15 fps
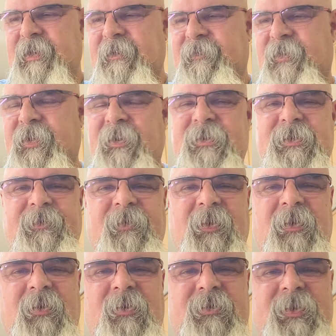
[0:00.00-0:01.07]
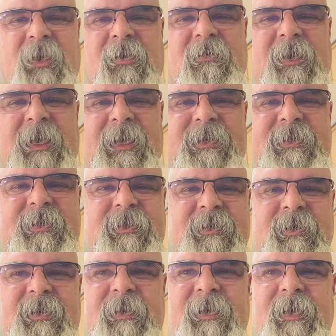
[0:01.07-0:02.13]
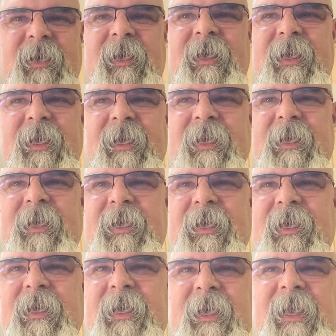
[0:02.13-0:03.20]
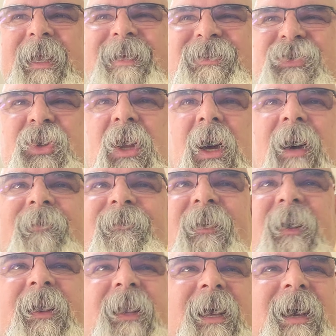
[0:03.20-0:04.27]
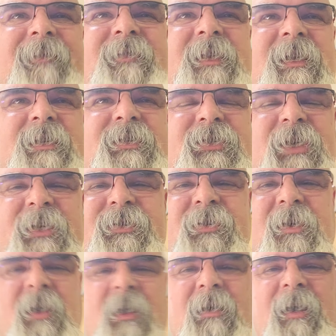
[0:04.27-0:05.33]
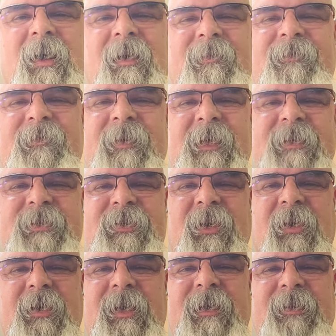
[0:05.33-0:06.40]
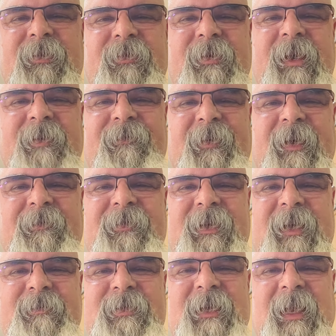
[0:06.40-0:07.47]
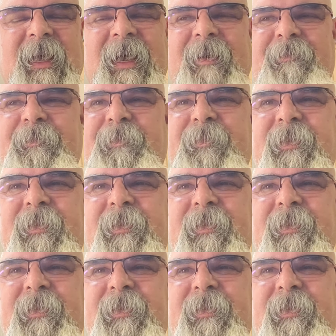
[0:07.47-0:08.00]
For those of you who don't race, it is not fun to have to shut your car off and start it 3 to 5 times a lap